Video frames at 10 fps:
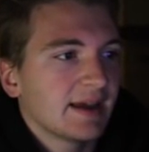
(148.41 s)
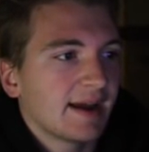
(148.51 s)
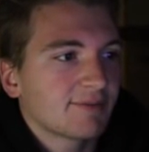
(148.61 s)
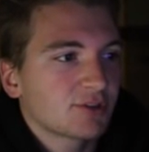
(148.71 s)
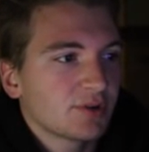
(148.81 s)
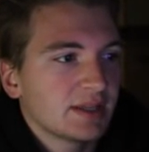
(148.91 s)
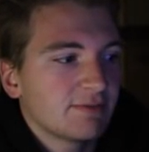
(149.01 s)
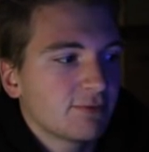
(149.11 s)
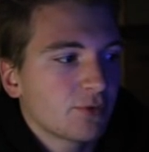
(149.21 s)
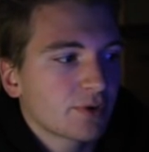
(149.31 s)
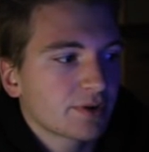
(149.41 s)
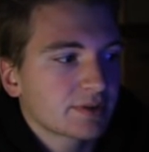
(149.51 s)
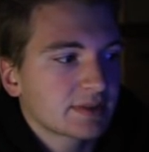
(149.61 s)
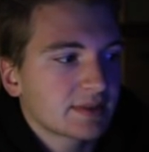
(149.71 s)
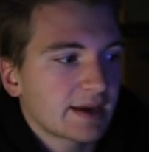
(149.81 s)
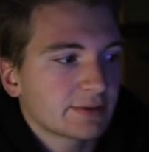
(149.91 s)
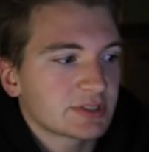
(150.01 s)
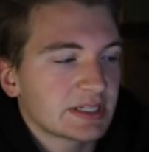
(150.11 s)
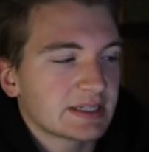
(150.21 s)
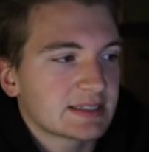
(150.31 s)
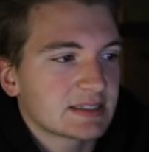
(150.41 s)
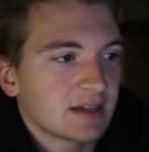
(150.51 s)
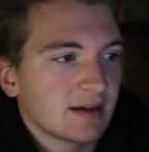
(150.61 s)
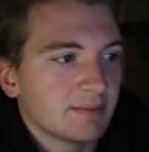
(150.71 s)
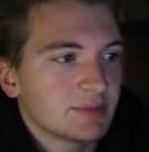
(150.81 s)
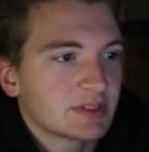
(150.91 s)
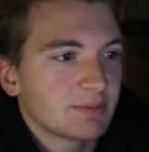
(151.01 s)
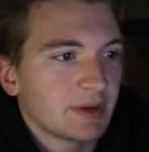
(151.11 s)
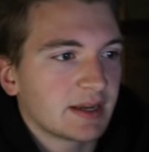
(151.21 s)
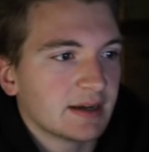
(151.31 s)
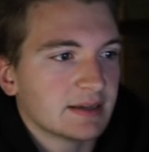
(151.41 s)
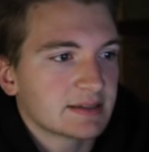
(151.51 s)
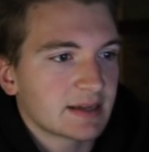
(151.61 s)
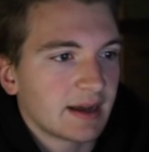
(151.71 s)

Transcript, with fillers: I have 34,000 stubs because uh,